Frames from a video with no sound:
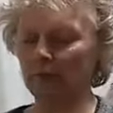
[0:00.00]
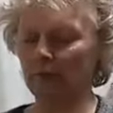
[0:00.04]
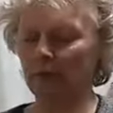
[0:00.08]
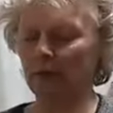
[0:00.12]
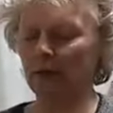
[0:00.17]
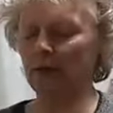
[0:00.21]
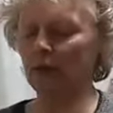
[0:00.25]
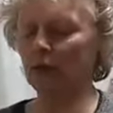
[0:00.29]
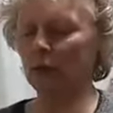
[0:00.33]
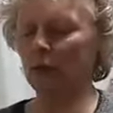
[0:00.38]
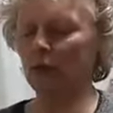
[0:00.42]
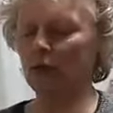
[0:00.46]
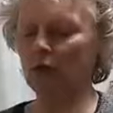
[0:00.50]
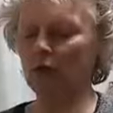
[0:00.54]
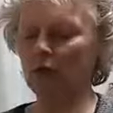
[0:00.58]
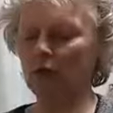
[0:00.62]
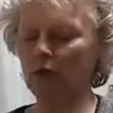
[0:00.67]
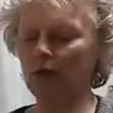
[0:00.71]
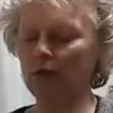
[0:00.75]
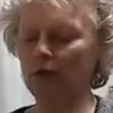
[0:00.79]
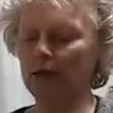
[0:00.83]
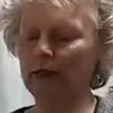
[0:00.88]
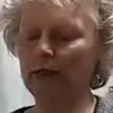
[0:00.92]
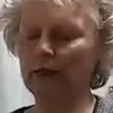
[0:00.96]
unwashed
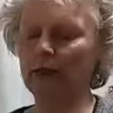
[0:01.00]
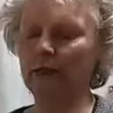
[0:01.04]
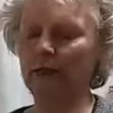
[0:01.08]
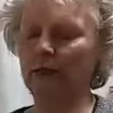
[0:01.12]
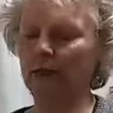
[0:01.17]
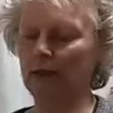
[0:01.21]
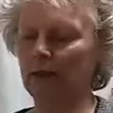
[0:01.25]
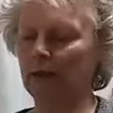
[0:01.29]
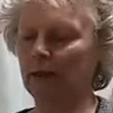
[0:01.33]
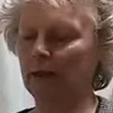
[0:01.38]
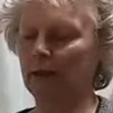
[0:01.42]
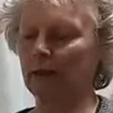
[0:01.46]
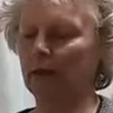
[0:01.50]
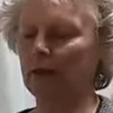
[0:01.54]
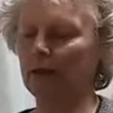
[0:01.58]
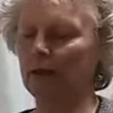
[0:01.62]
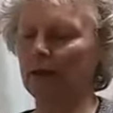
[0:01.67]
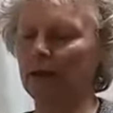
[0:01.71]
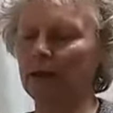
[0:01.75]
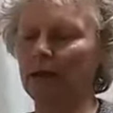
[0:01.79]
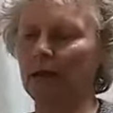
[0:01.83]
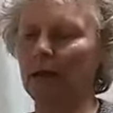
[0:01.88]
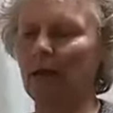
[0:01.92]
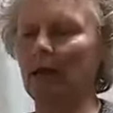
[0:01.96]
fleece, and over
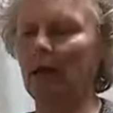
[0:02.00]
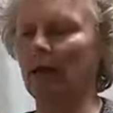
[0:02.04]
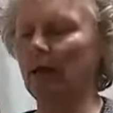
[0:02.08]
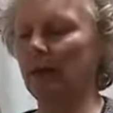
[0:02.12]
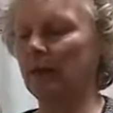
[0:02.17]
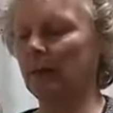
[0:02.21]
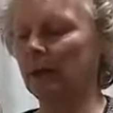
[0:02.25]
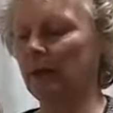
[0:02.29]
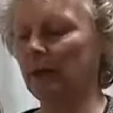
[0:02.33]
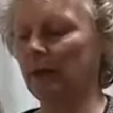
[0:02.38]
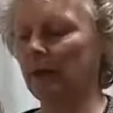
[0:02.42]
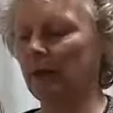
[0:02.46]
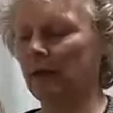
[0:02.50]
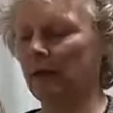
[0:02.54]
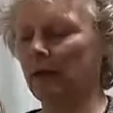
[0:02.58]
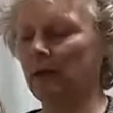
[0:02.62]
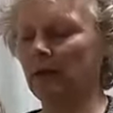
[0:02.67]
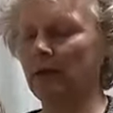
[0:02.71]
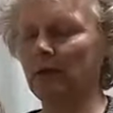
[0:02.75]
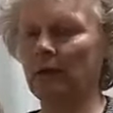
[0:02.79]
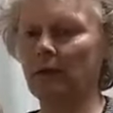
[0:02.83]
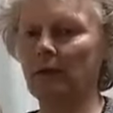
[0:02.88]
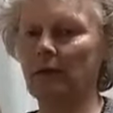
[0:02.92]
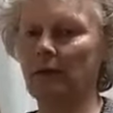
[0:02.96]
time
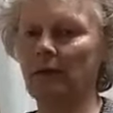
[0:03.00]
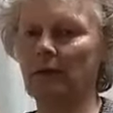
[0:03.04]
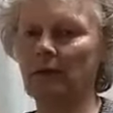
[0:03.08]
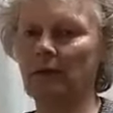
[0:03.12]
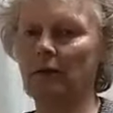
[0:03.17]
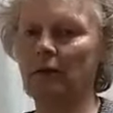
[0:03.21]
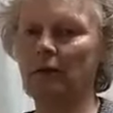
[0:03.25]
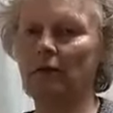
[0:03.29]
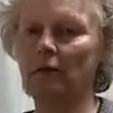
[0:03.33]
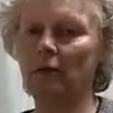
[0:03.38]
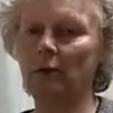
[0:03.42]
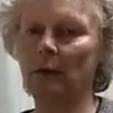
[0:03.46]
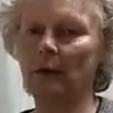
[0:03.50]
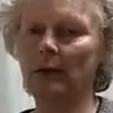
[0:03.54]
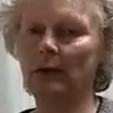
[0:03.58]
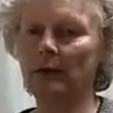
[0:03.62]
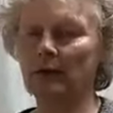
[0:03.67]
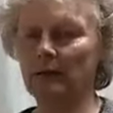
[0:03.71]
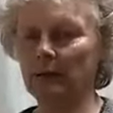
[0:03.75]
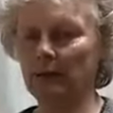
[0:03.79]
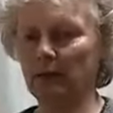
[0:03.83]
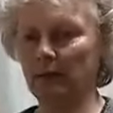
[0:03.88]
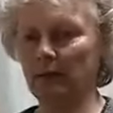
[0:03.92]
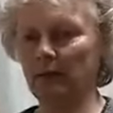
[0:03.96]
the
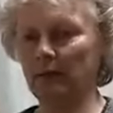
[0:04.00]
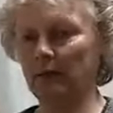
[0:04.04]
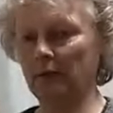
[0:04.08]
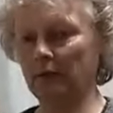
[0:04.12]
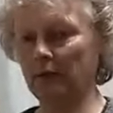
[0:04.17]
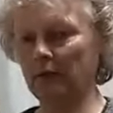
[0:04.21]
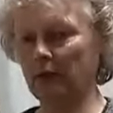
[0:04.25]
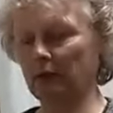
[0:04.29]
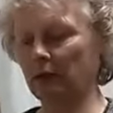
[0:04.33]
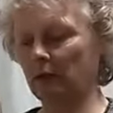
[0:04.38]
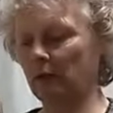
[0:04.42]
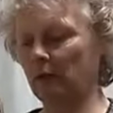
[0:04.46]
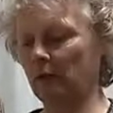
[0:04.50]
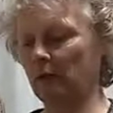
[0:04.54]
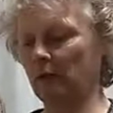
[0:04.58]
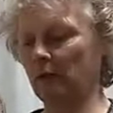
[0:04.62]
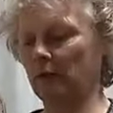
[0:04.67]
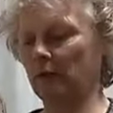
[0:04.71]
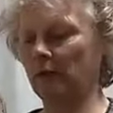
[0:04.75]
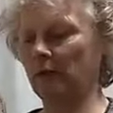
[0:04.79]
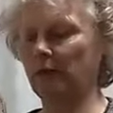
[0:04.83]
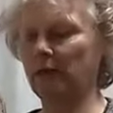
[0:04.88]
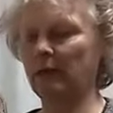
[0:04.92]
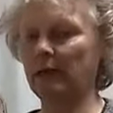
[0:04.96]
suint and the grease off the
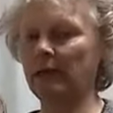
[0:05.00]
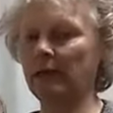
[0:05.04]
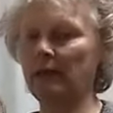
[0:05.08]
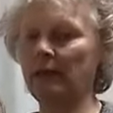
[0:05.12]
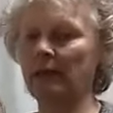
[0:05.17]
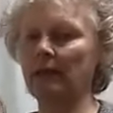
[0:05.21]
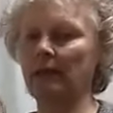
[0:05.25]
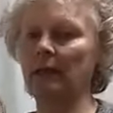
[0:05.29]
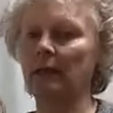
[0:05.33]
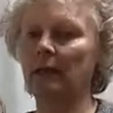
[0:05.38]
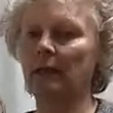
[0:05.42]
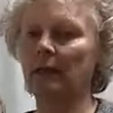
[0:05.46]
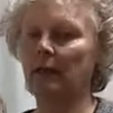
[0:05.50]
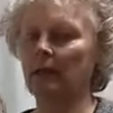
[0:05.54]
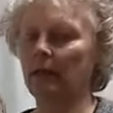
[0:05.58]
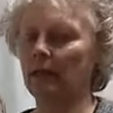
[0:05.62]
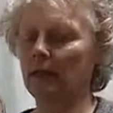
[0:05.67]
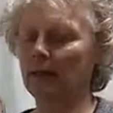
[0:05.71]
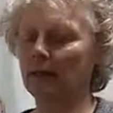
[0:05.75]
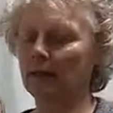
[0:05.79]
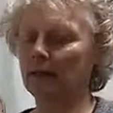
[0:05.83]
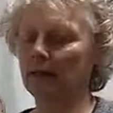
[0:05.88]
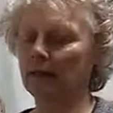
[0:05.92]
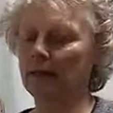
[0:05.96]
fleece
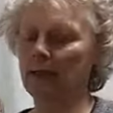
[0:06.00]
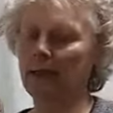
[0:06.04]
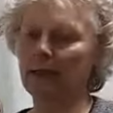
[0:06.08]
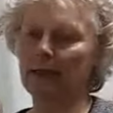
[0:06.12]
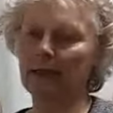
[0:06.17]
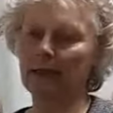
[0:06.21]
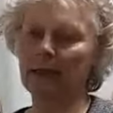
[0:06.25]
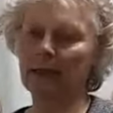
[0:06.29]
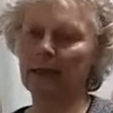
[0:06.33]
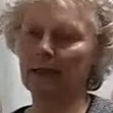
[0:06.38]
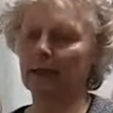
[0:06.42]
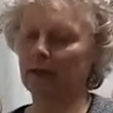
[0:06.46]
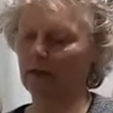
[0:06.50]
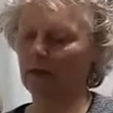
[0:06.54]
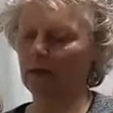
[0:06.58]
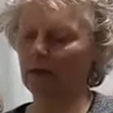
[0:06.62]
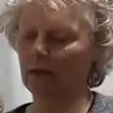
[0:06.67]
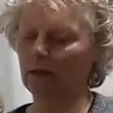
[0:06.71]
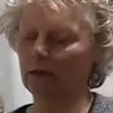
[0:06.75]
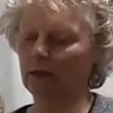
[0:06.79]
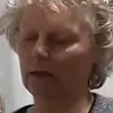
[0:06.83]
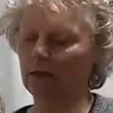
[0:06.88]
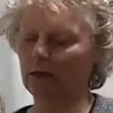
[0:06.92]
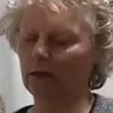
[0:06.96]
has set into the
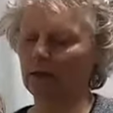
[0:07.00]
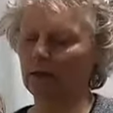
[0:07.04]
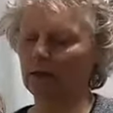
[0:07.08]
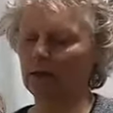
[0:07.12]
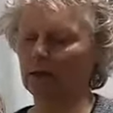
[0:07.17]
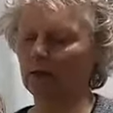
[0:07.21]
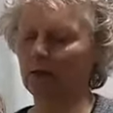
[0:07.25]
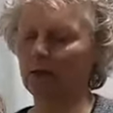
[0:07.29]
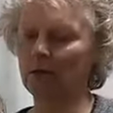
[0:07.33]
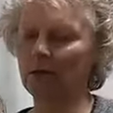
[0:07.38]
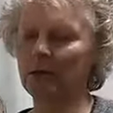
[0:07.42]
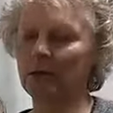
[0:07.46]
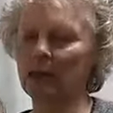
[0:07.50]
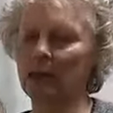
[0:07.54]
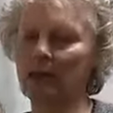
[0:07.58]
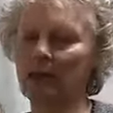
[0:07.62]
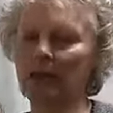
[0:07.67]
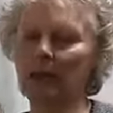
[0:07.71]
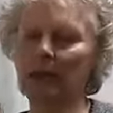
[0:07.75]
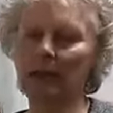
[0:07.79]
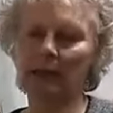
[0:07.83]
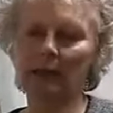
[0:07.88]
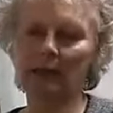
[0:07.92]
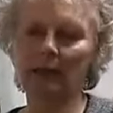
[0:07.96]
carders, so they're all
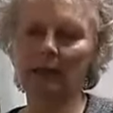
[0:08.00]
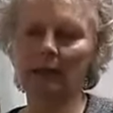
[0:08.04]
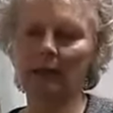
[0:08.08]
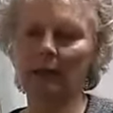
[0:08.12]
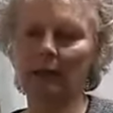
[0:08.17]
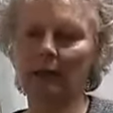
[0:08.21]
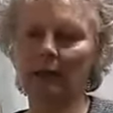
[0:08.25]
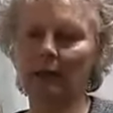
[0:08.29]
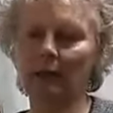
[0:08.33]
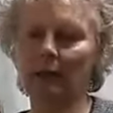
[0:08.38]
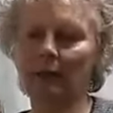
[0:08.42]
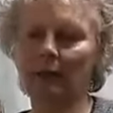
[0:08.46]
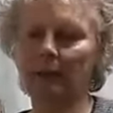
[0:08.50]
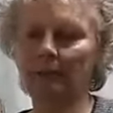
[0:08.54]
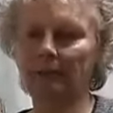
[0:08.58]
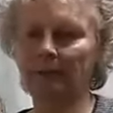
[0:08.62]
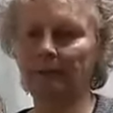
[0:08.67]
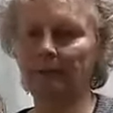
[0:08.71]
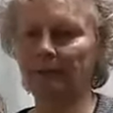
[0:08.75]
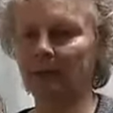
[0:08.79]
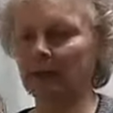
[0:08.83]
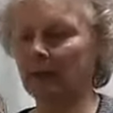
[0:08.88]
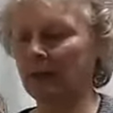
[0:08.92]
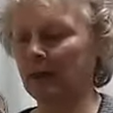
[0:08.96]
sticky and dirty.
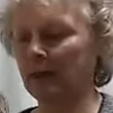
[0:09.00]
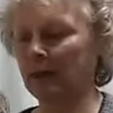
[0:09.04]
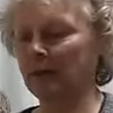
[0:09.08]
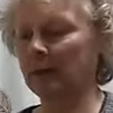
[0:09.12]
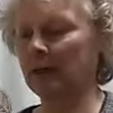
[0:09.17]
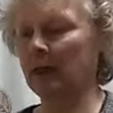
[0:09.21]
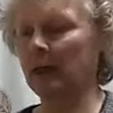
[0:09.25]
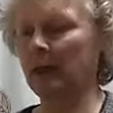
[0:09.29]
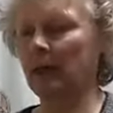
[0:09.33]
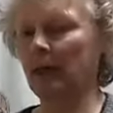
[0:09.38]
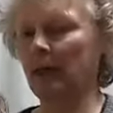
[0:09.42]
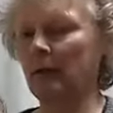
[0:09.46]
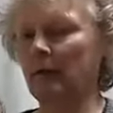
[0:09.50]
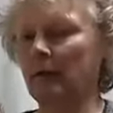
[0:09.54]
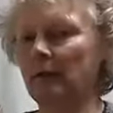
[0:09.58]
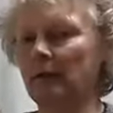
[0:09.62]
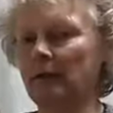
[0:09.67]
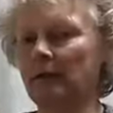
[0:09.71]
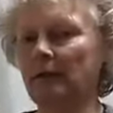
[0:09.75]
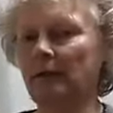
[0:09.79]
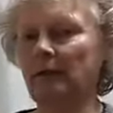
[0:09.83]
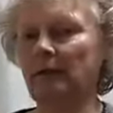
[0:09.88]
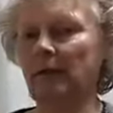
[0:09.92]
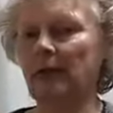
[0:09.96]
Now,
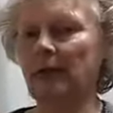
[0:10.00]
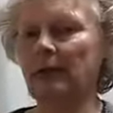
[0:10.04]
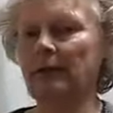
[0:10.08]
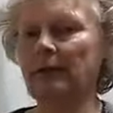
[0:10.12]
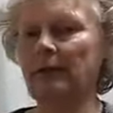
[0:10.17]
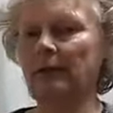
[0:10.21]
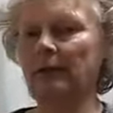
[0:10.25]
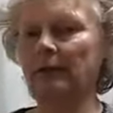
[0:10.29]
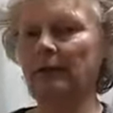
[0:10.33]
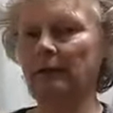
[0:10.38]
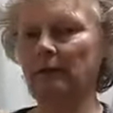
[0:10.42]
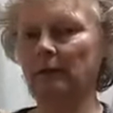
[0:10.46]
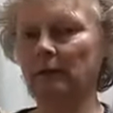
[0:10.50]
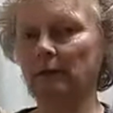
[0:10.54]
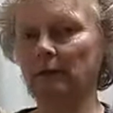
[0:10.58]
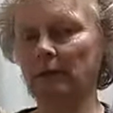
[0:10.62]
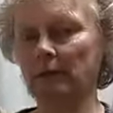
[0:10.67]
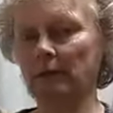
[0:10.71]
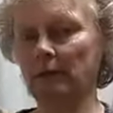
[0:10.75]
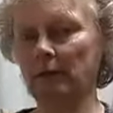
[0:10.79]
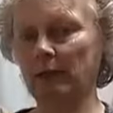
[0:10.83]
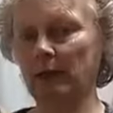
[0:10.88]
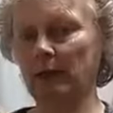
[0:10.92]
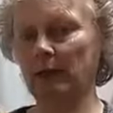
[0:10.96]
it's very difficult
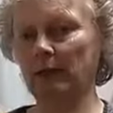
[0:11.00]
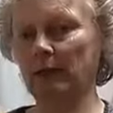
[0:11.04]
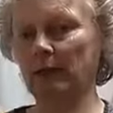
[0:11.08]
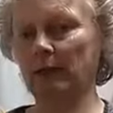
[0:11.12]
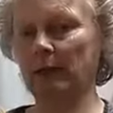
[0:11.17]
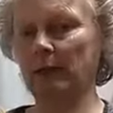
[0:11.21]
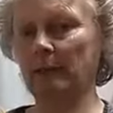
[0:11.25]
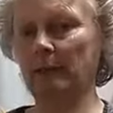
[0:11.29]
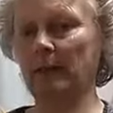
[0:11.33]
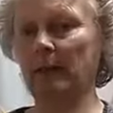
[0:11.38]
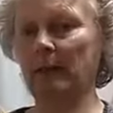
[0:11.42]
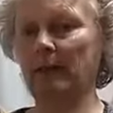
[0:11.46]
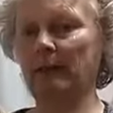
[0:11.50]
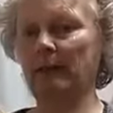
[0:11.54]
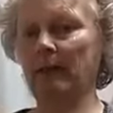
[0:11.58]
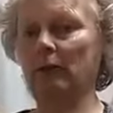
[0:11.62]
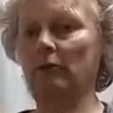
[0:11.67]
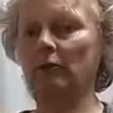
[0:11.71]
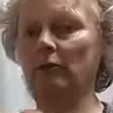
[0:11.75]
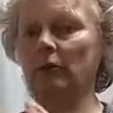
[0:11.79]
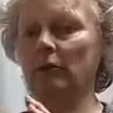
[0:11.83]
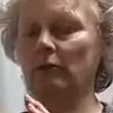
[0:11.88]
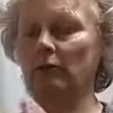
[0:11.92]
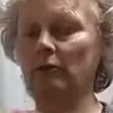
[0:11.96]
to do anything about that
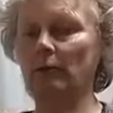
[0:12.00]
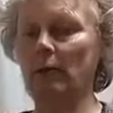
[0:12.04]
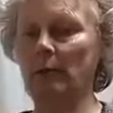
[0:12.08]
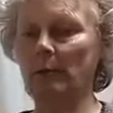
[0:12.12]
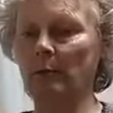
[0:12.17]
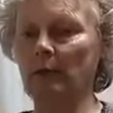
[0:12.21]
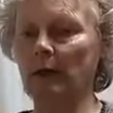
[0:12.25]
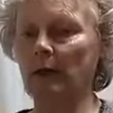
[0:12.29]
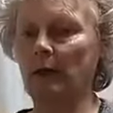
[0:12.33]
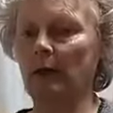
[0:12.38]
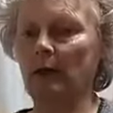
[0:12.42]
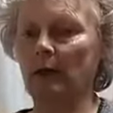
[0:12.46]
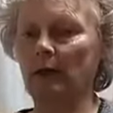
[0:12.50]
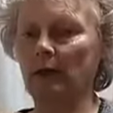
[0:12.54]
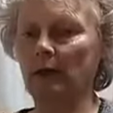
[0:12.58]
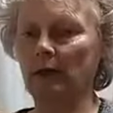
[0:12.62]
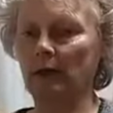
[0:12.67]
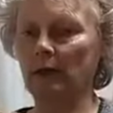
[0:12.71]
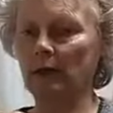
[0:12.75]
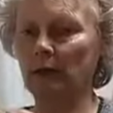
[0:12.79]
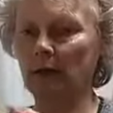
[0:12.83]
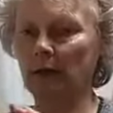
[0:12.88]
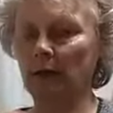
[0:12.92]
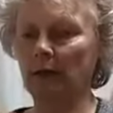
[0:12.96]
on a drum carder,
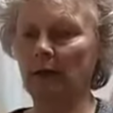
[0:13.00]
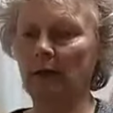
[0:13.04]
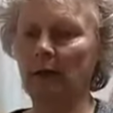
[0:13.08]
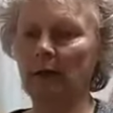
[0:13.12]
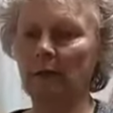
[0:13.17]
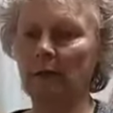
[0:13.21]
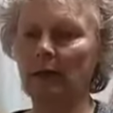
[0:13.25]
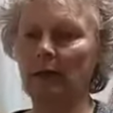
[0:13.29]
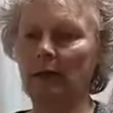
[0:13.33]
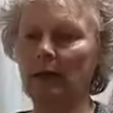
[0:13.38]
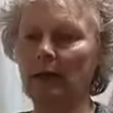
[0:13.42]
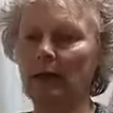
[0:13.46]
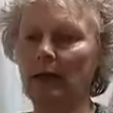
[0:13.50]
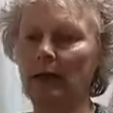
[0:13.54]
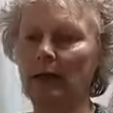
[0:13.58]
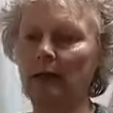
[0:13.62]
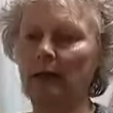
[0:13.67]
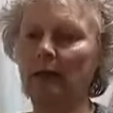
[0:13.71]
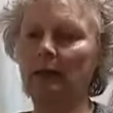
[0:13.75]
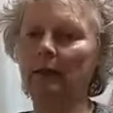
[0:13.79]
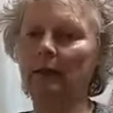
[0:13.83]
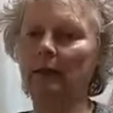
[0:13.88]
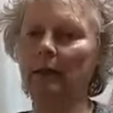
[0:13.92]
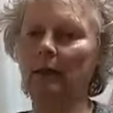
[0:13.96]
but on a
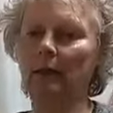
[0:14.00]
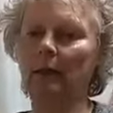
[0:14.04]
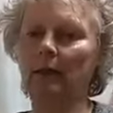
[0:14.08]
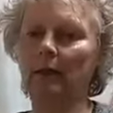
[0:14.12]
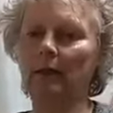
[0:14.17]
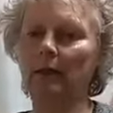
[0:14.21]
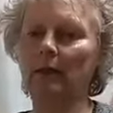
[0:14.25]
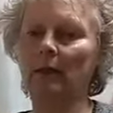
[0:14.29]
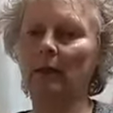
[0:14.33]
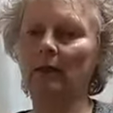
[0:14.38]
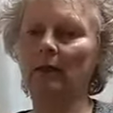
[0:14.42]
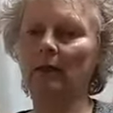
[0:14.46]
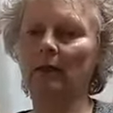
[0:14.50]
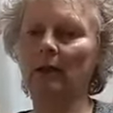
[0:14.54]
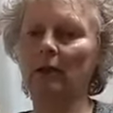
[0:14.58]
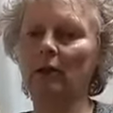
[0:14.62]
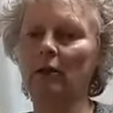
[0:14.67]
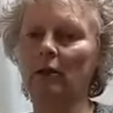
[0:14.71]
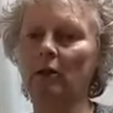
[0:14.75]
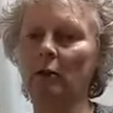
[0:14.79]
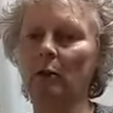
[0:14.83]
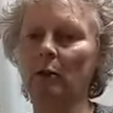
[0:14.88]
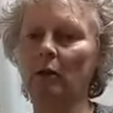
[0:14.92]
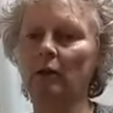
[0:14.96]
hand carder, if they're
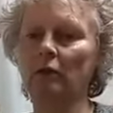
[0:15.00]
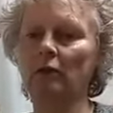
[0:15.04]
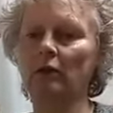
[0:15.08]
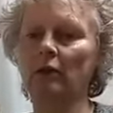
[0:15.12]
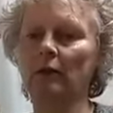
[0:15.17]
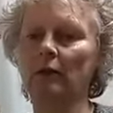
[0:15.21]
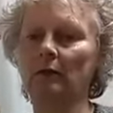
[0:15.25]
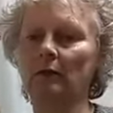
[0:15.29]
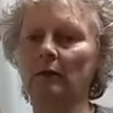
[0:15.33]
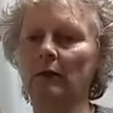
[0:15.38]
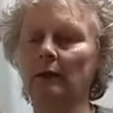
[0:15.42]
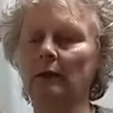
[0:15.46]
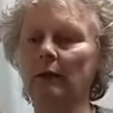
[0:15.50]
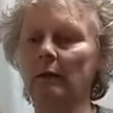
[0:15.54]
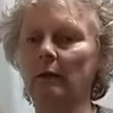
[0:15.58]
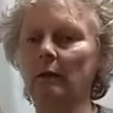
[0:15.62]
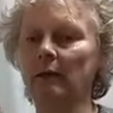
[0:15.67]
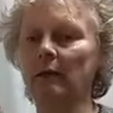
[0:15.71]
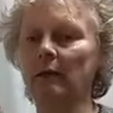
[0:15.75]
not working very